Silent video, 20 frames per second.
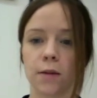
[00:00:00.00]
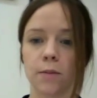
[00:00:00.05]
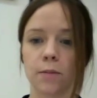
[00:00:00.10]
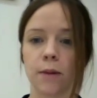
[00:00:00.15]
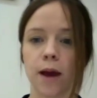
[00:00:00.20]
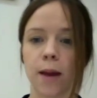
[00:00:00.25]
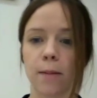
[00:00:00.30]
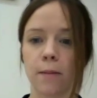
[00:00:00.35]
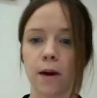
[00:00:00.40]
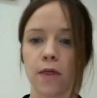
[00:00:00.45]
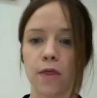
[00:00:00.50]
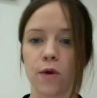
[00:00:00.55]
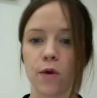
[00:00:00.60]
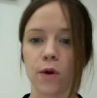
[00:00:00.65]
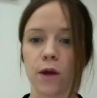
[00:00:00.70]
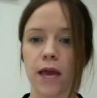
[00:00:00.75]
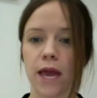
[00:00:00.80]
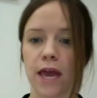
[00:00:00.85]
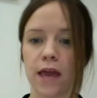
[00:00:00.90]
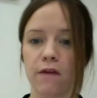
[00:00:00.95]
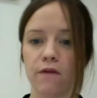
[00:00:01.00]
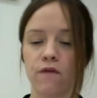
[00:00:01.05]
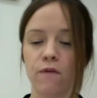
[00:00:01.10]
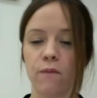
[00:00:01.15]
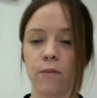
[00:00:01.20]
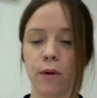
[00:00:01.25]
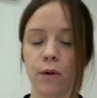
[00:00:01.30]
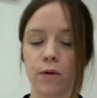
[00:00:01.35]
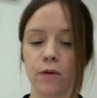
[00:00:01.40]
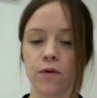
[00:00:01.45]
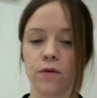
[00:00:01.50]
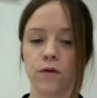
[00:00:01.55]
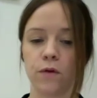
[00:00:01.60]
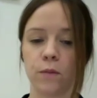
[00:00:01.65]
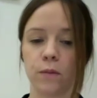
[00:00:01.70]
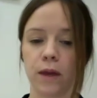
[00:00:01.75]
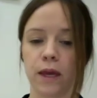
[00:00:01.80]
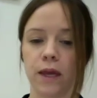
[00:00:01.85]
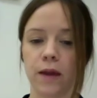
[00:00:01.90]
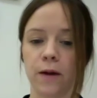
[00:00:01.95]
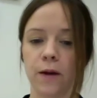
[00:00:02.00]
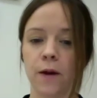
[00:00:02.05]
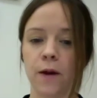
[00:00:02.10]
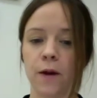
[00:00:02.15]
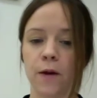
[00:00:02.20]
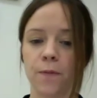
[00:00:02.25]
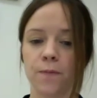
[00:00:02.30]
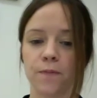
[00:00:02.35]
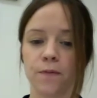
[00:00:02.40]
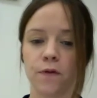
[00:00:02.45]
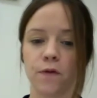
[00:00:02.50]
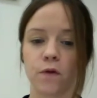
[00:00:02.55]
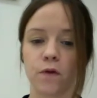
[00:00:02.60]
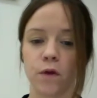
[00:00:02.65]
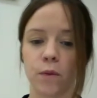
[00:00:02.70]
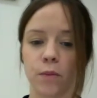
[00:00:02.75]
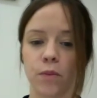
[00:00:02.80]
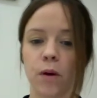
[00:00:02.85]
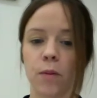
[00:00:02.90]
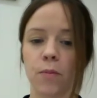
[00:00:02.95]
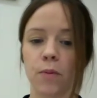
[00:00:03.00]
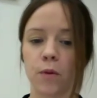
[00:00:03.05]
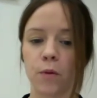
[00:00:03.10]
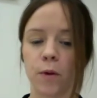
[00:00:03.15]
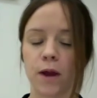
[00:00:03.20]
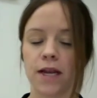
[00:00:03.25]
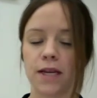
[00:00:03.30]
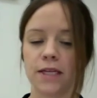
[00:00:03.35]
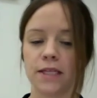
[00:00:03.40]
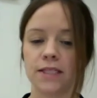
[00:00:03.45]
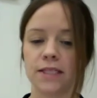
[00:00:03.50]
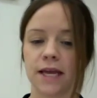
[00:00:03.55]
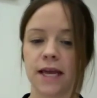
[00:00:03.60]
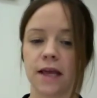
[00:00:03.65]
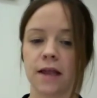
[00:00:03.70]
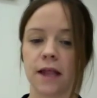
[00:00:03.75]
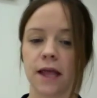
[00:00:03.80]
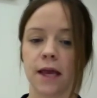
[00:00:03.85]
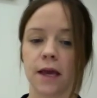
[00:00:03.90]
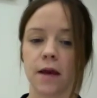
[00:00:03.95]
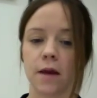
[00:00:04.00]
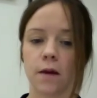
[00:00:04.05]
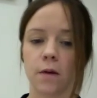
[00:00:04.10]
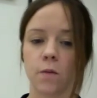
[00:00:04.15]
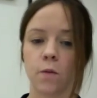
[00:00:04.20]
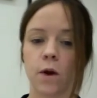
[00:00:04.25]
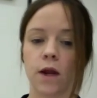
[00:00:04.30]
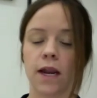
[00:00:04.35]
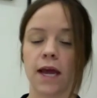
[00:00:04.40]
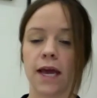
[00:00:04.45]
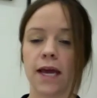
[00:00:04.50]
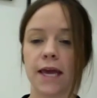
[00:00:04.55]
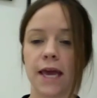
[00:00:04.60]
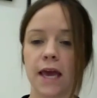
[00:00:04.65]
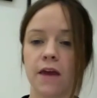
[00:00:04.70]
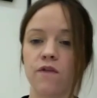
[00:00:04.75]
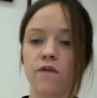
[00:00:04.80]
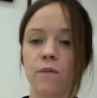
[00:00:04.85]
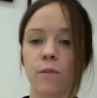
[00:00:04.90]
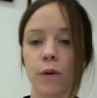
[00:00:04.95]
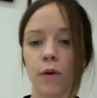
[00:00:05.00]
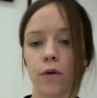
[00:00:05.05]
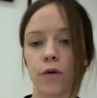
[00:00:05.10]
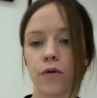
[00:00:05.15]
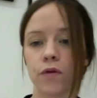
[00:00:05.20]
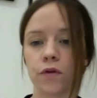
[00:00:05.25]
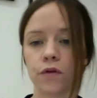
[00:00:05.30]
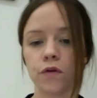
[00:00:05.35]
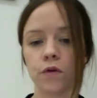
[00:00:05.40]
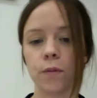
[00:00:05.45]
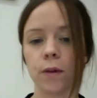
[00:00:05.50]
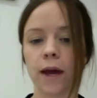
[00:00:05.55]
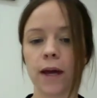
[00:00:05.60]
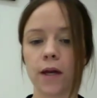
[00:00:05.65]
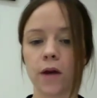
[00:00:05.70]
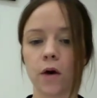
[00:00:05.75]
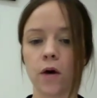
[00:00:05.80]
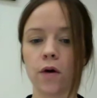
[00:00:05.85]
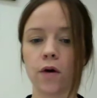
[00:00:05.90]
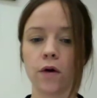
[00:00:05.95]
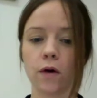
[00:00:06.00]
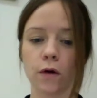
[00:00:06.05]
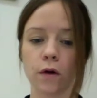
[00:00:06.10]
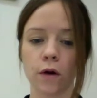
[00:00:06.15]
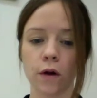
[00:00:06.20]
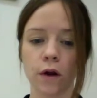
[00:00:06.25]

my mother gave birth to me. So the proper way to say, like, when I gave birth to my daughter.